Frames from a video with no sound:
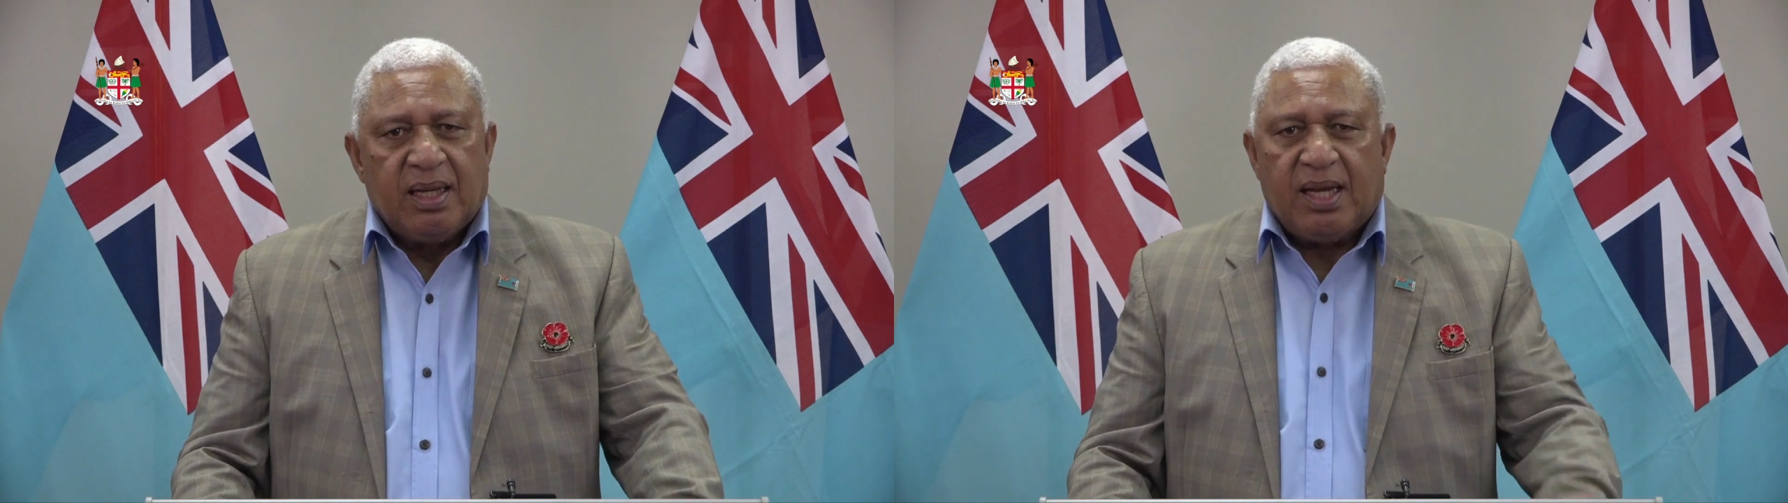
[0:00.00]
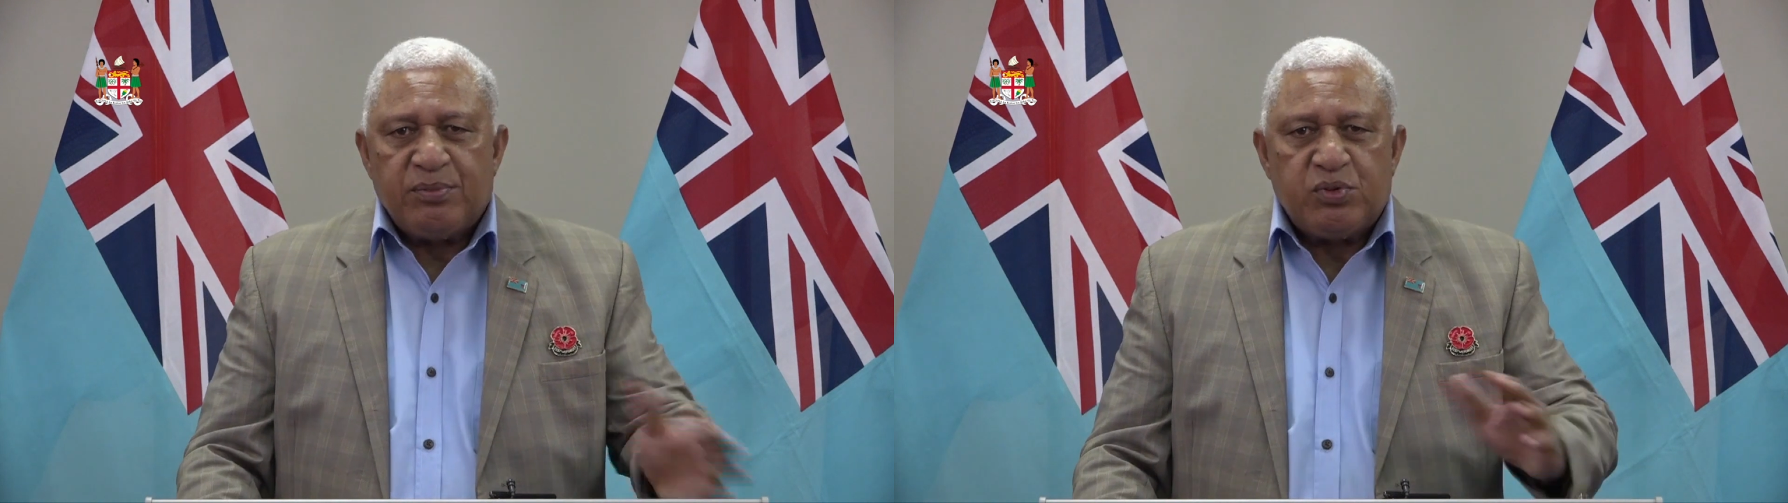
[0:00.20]

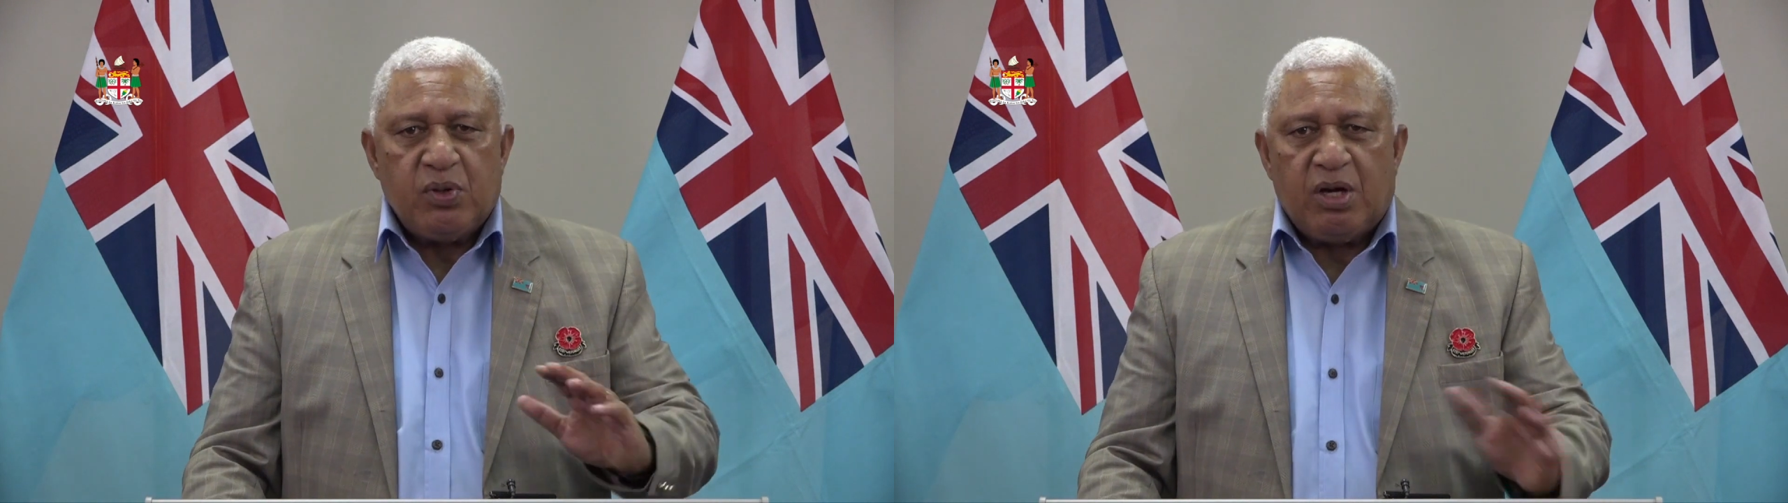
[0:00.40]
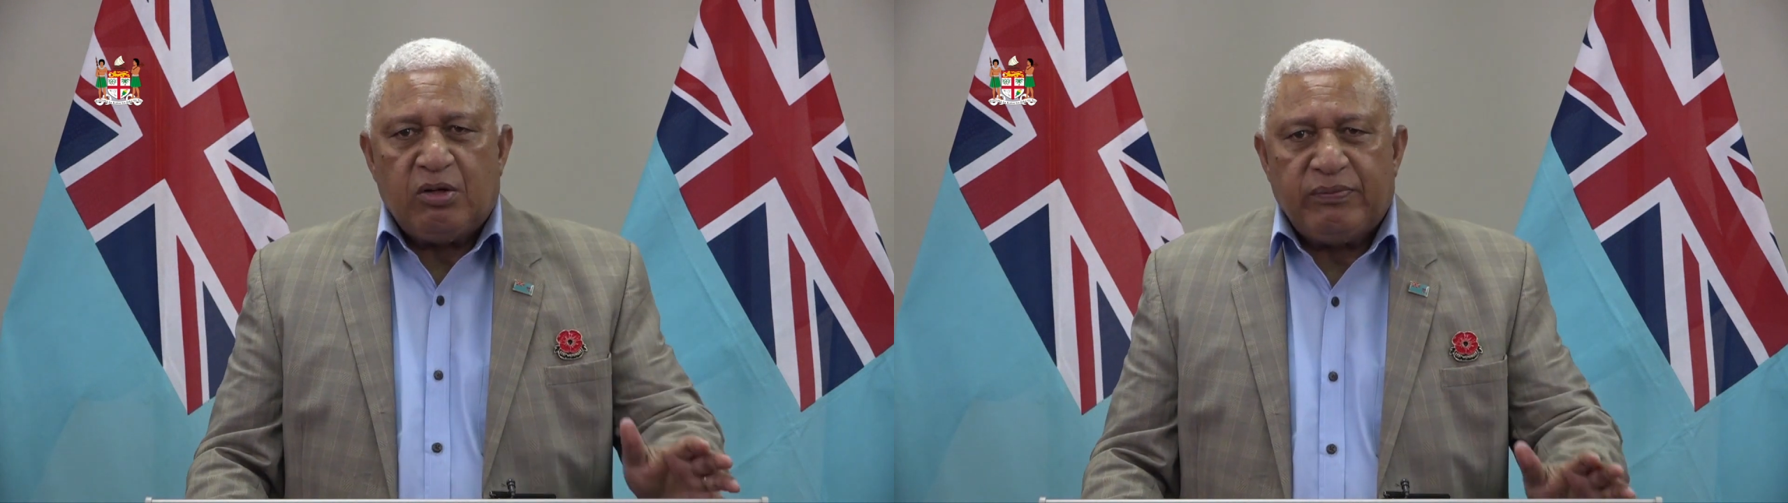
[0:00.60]
I'm
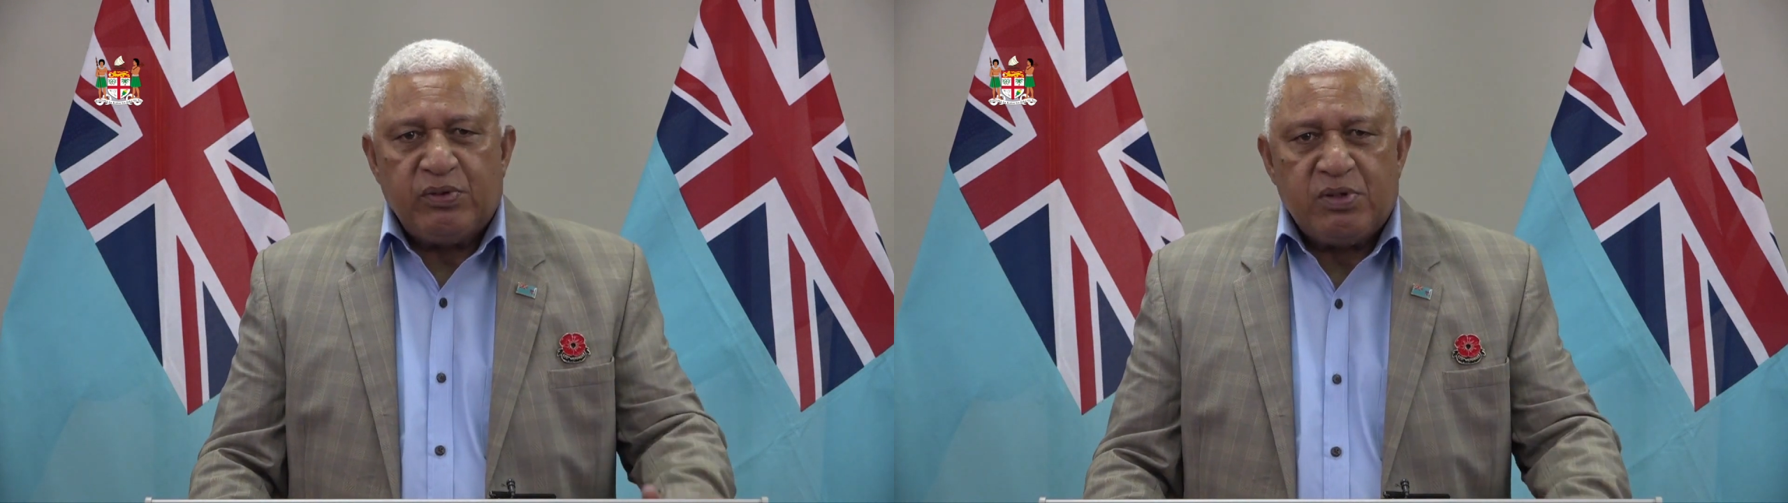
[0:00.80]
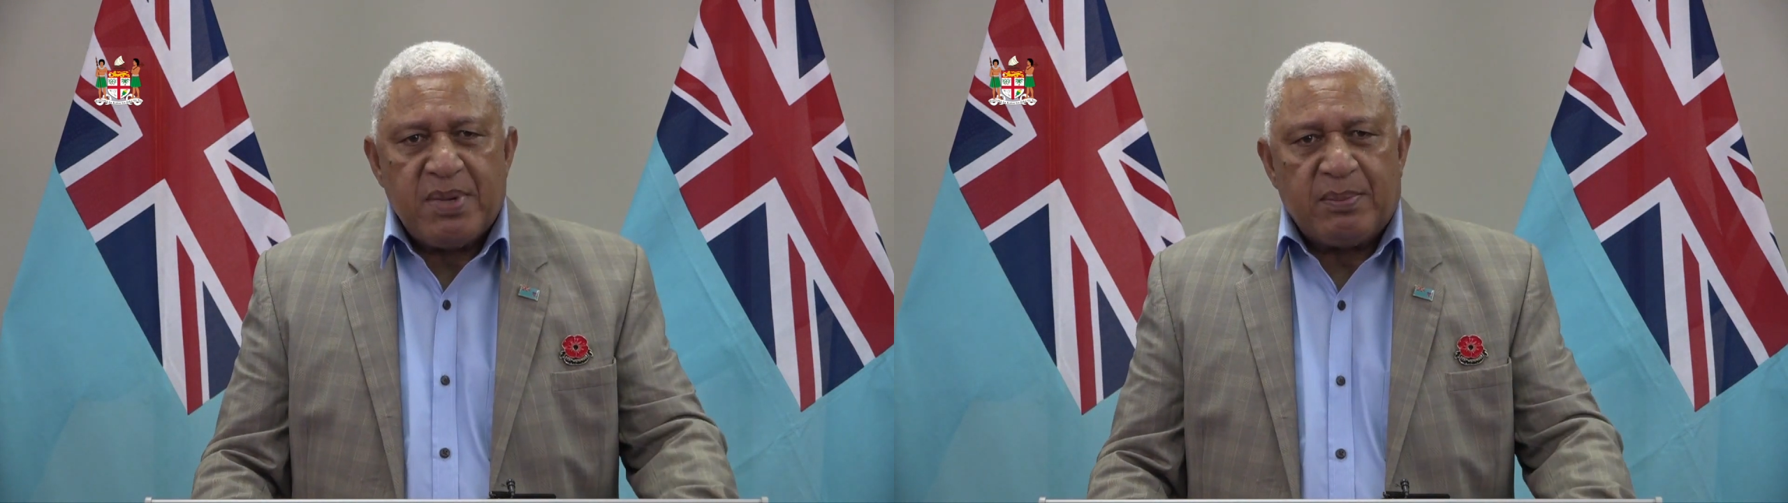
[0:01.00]
sure all of
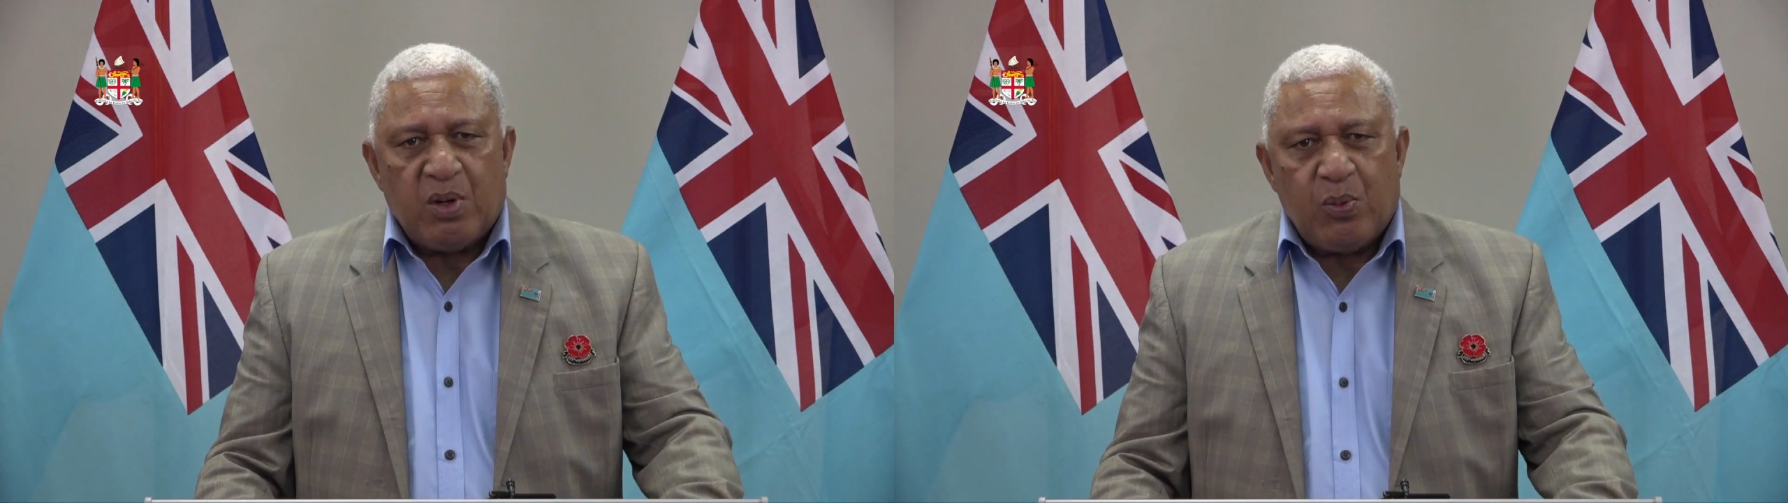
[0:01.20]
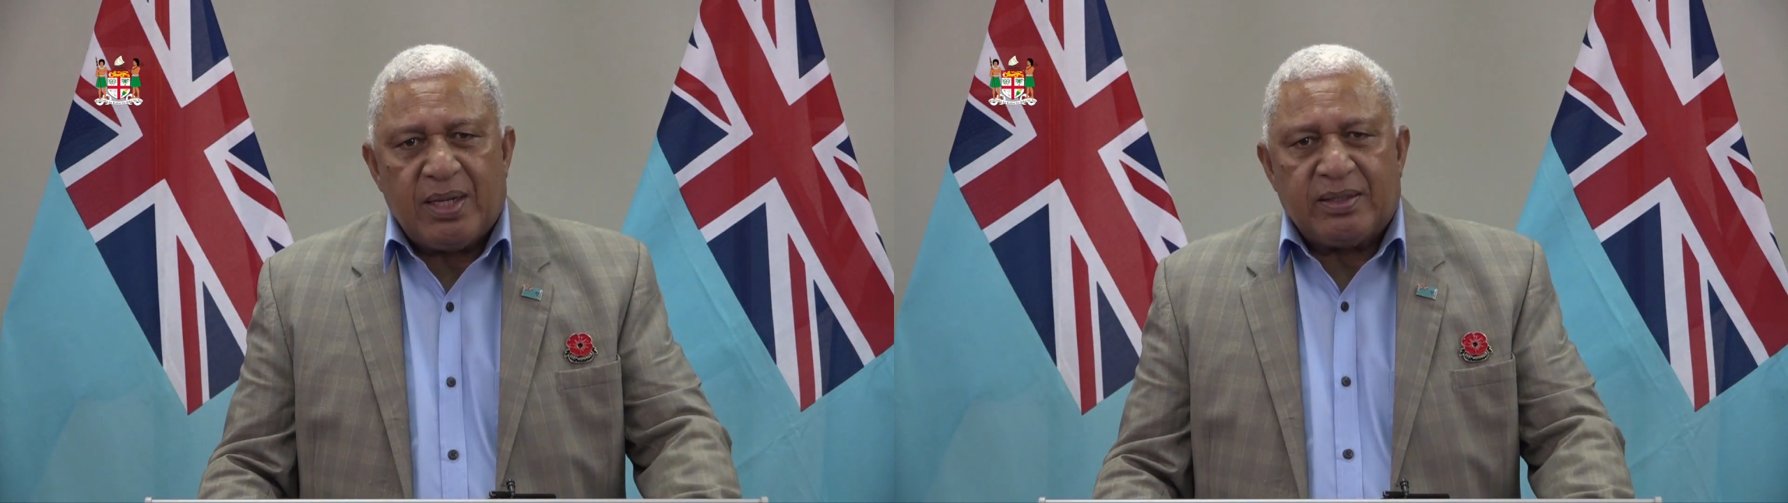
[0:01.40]
you
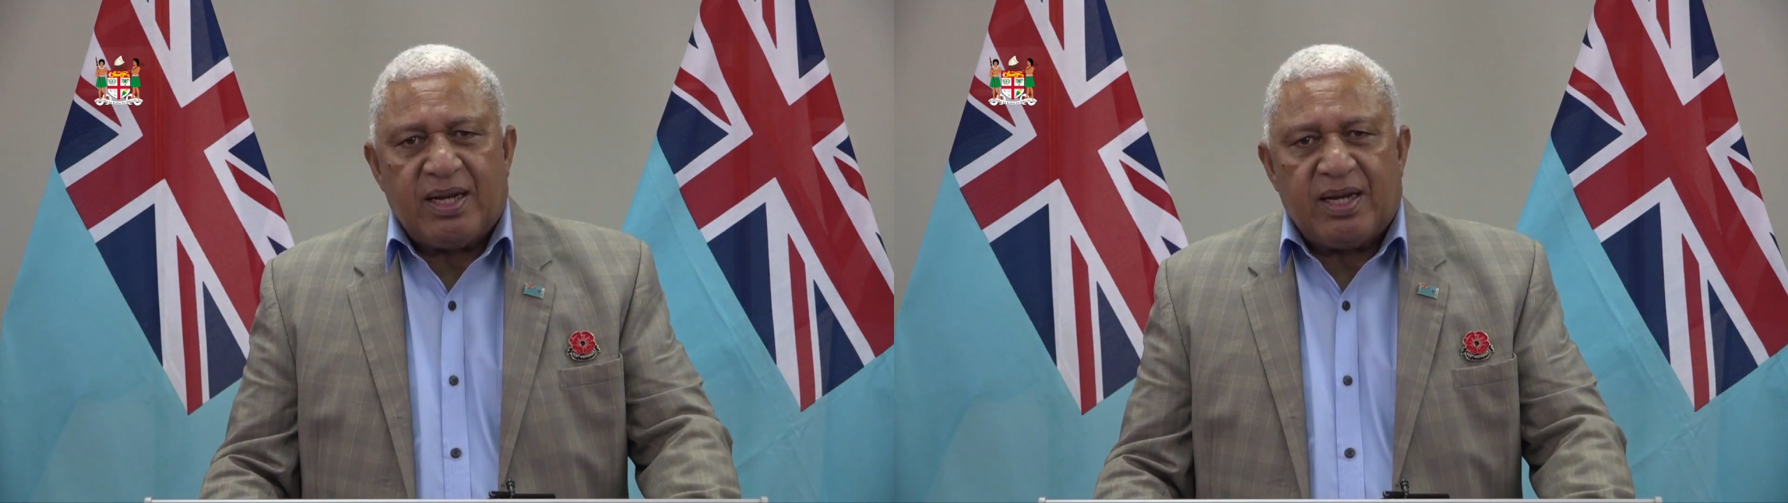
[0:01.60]
remember well